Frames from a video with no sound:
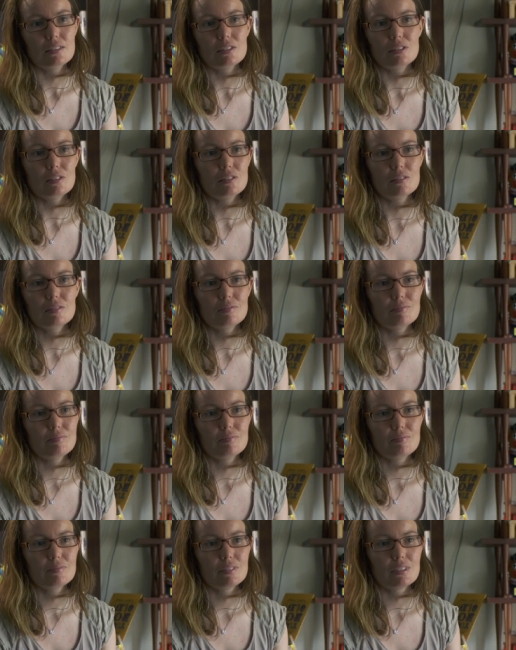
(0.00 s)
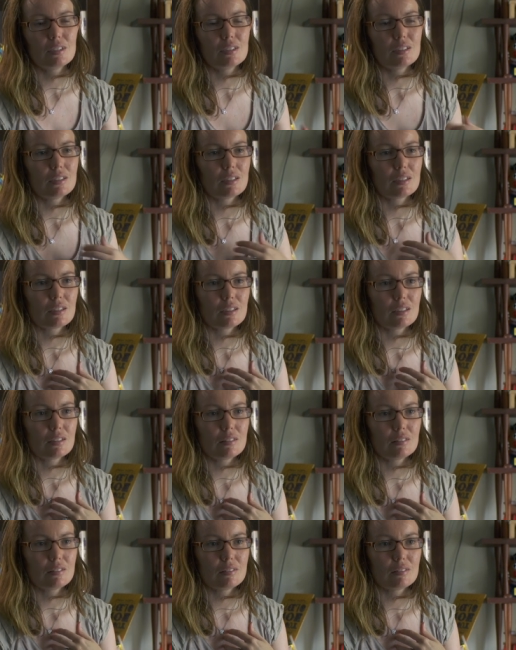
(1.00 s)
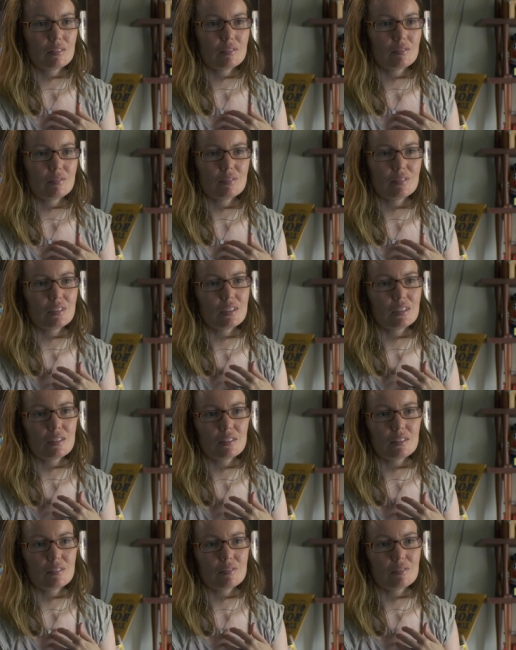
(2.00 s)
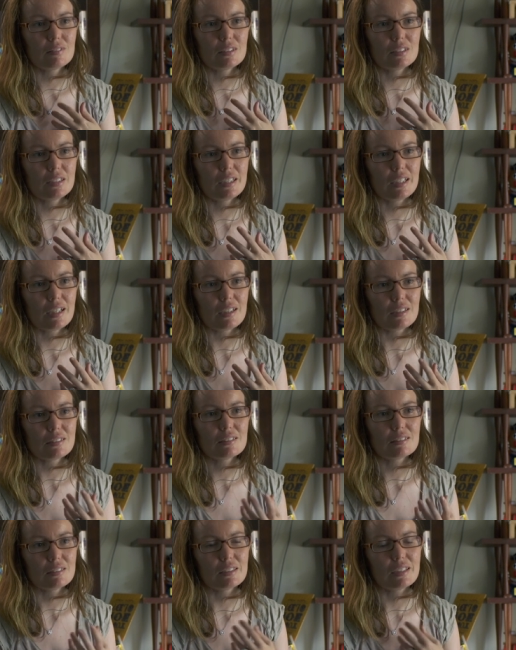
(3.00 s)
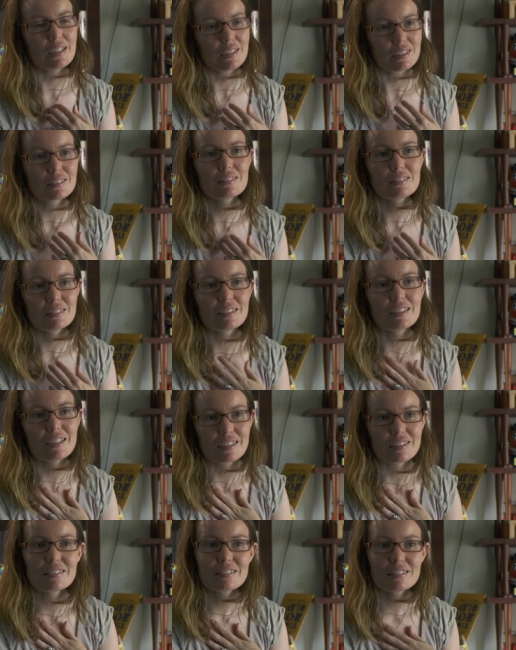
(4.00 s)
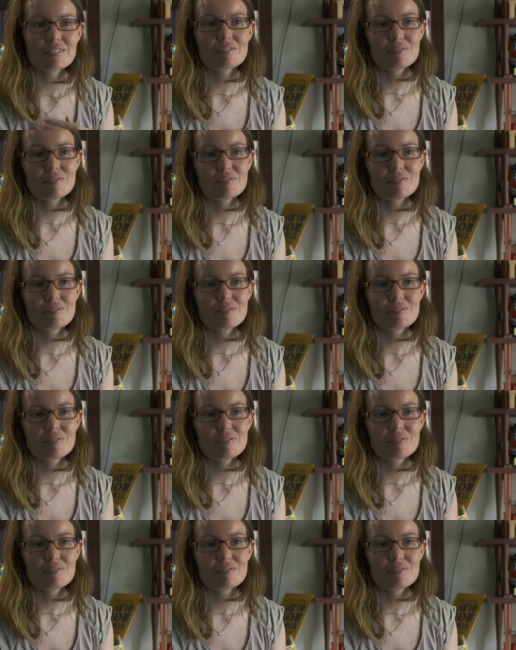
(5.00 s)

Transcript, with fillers: With language comes power. Yes. Yes. Yes.